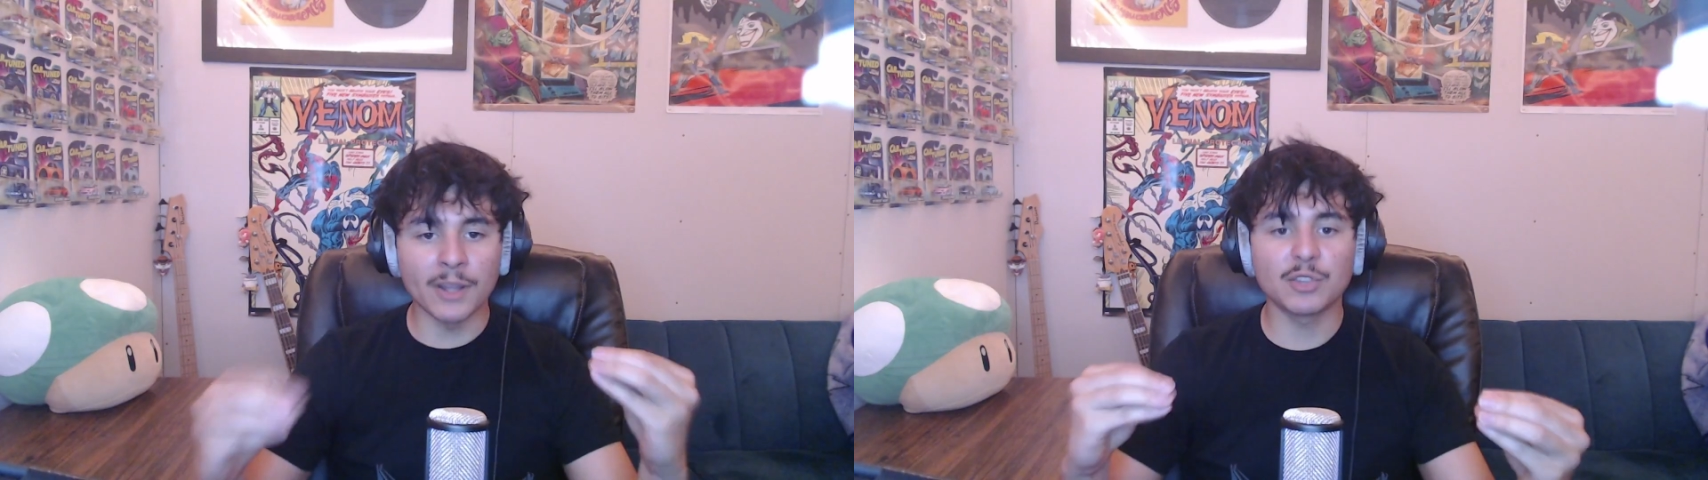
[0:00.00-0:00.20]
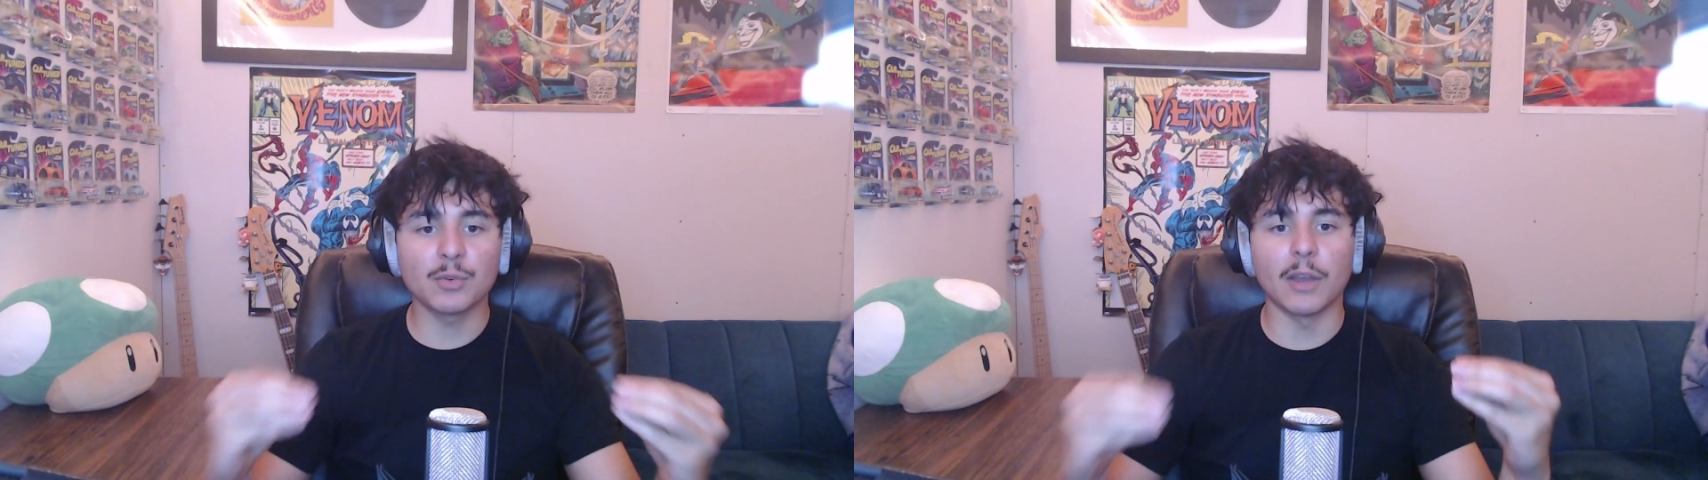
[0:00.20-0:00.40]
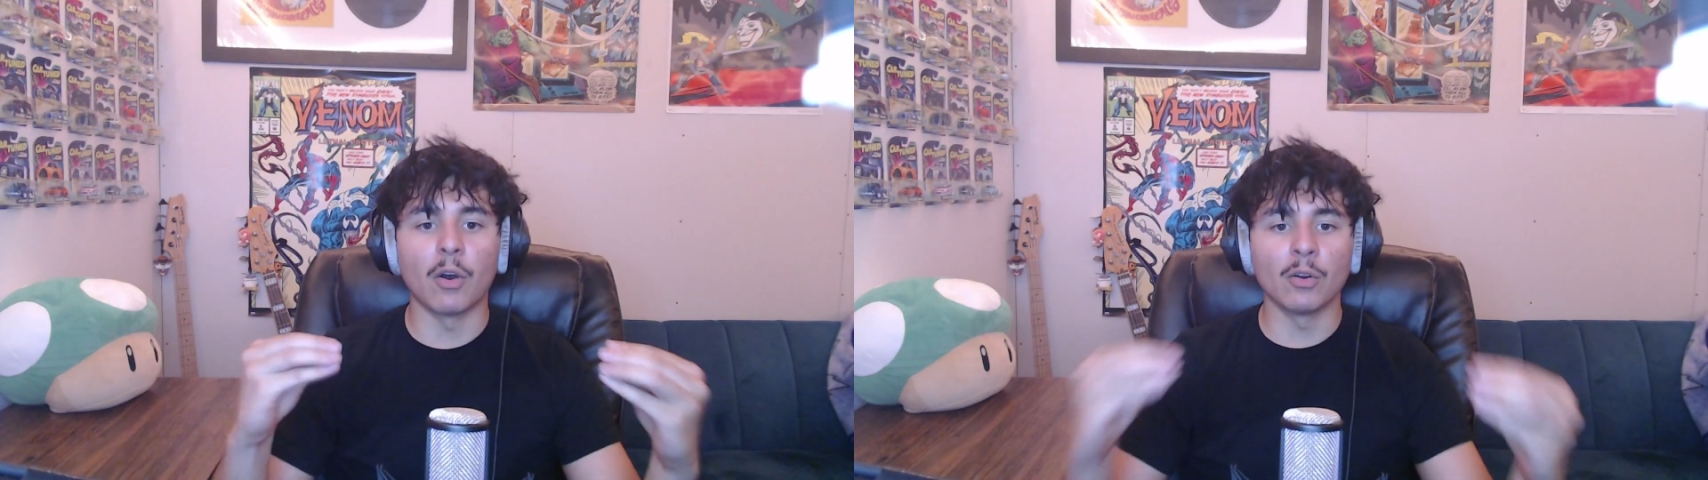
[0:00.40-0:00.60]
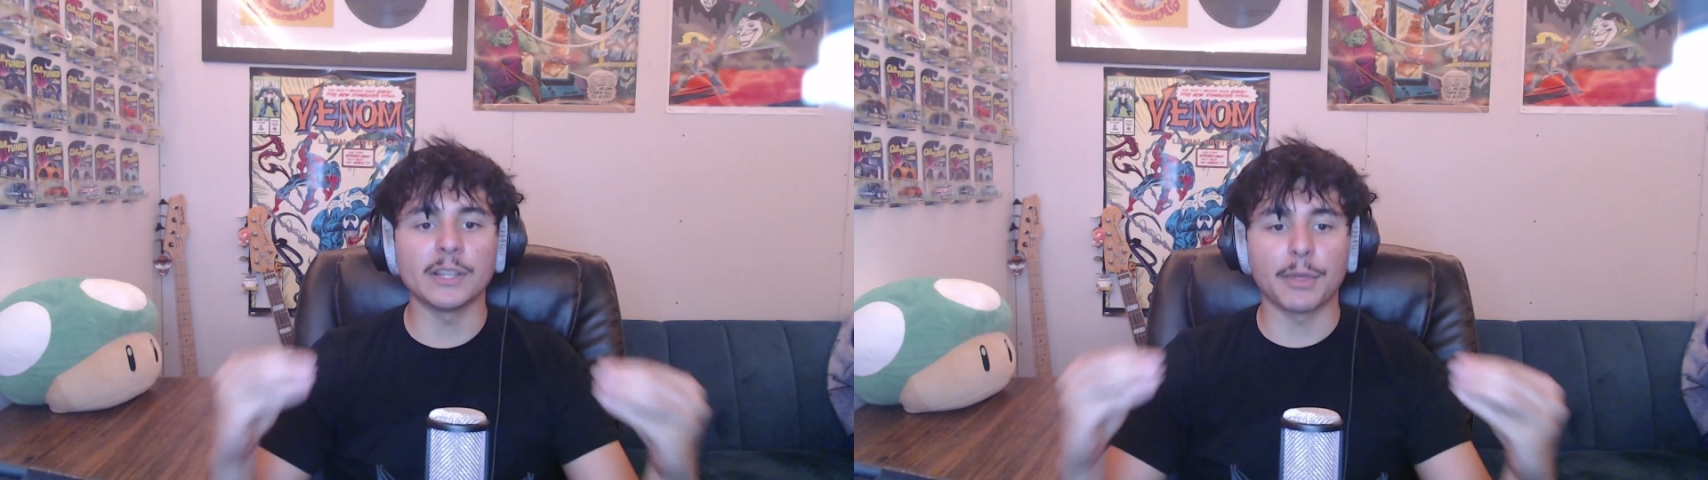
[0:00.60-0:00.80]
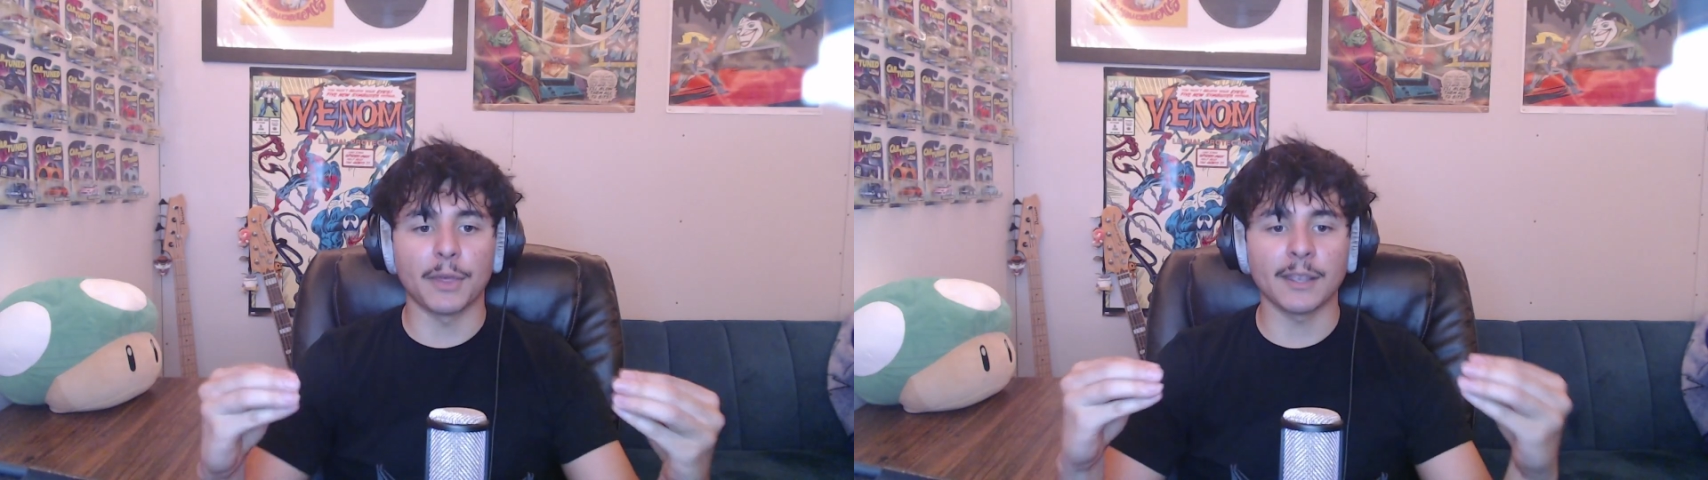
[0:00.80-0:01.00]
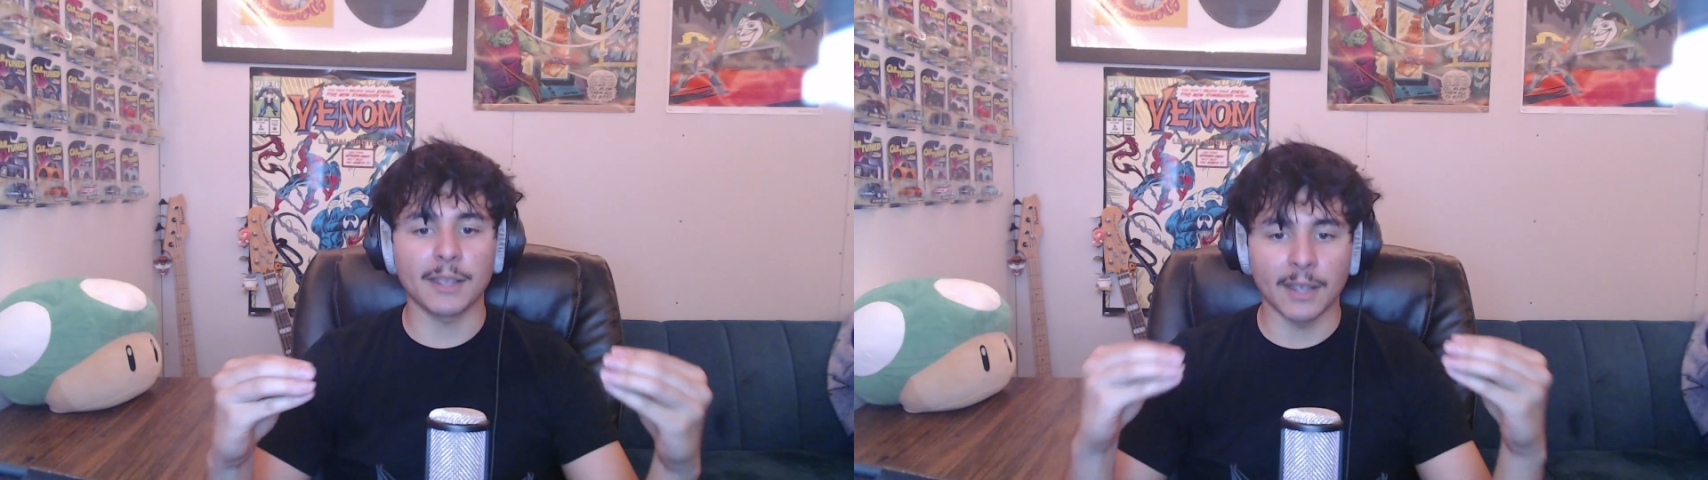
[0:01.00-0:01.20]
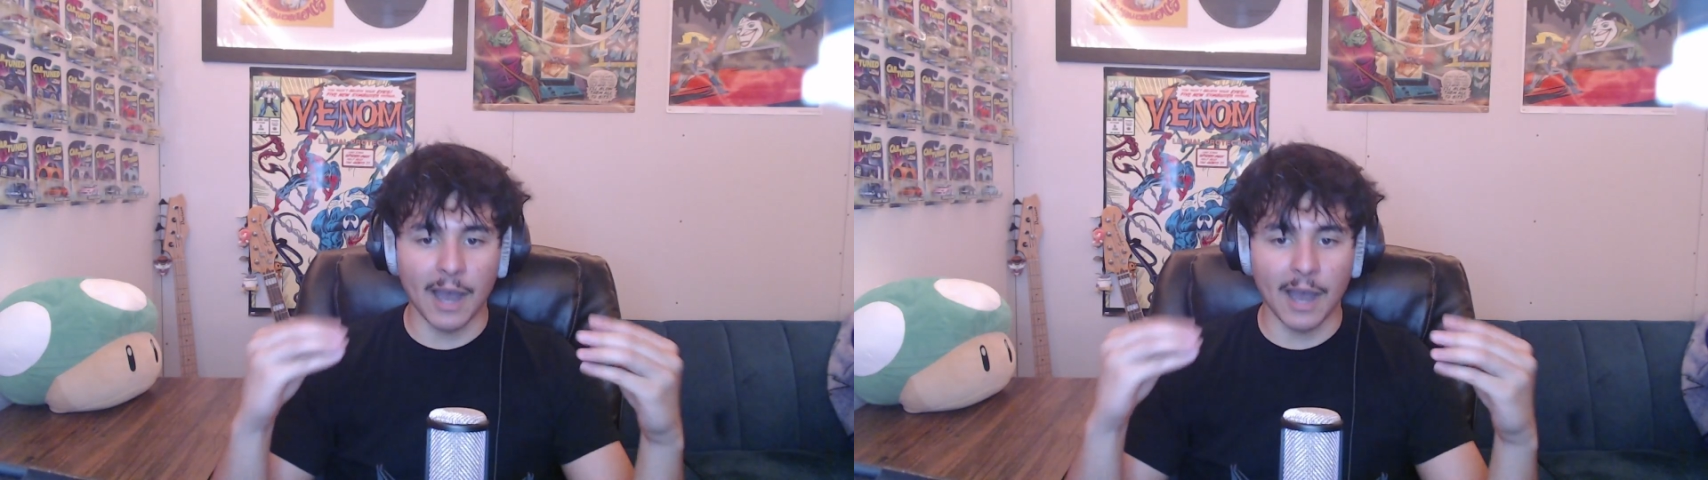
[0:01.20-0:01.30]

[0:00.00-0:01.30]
into it only thinking,